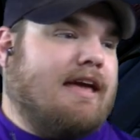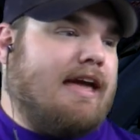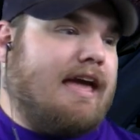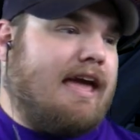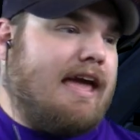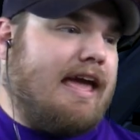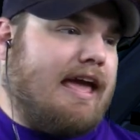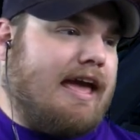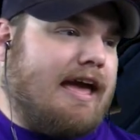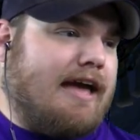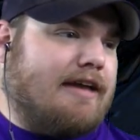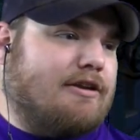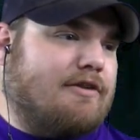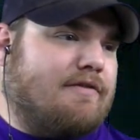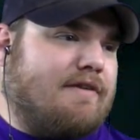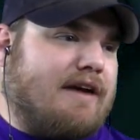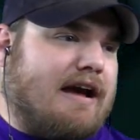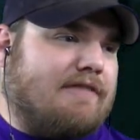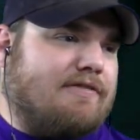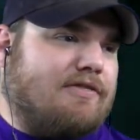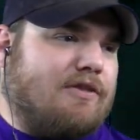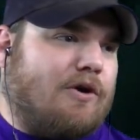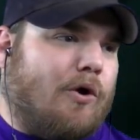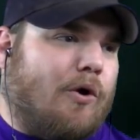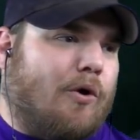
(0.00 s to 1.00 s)
And you've
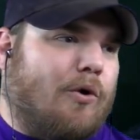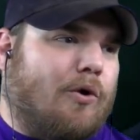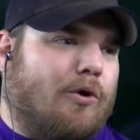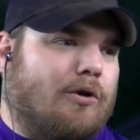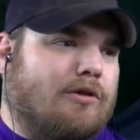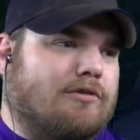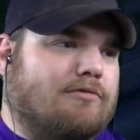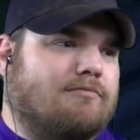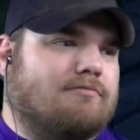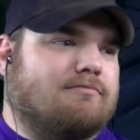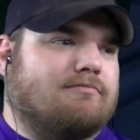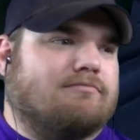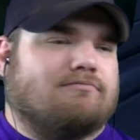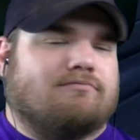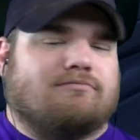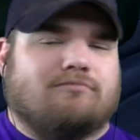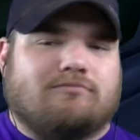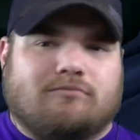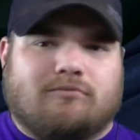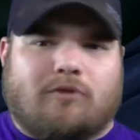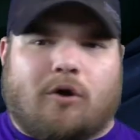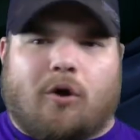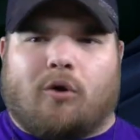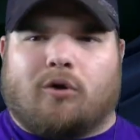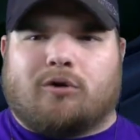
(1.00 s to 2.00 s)
got the old
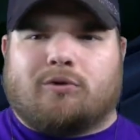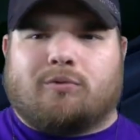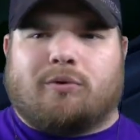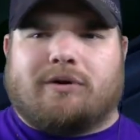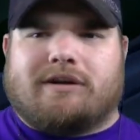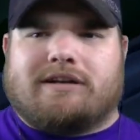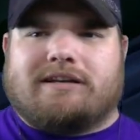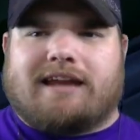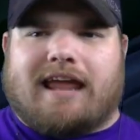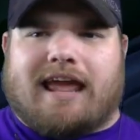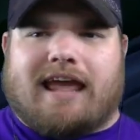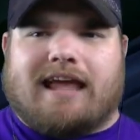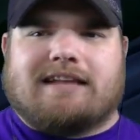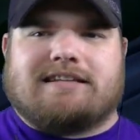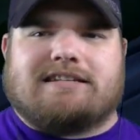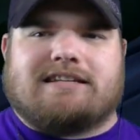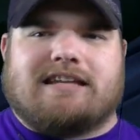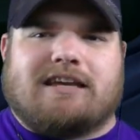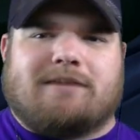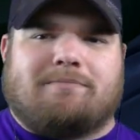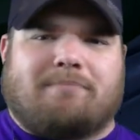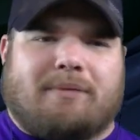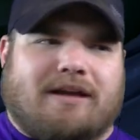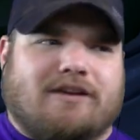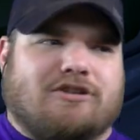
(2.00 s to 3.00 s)
wooden
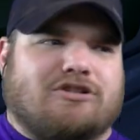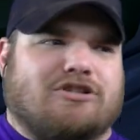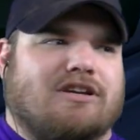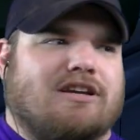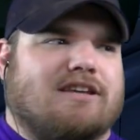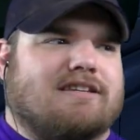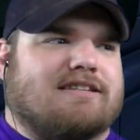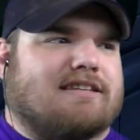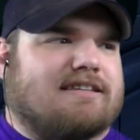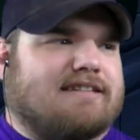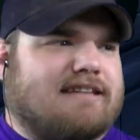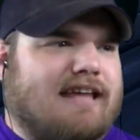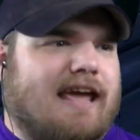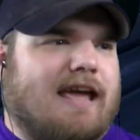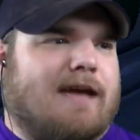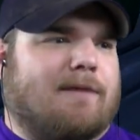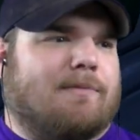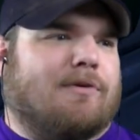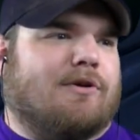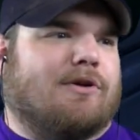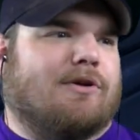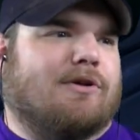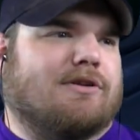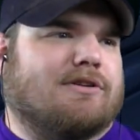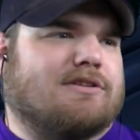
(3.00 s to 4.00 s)
antique benches and
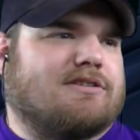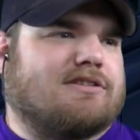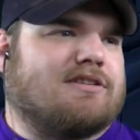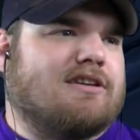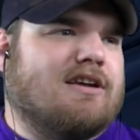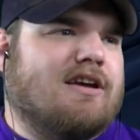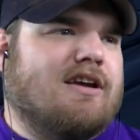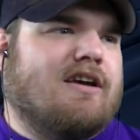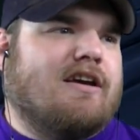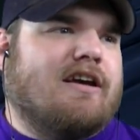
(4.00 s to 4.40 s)
tables,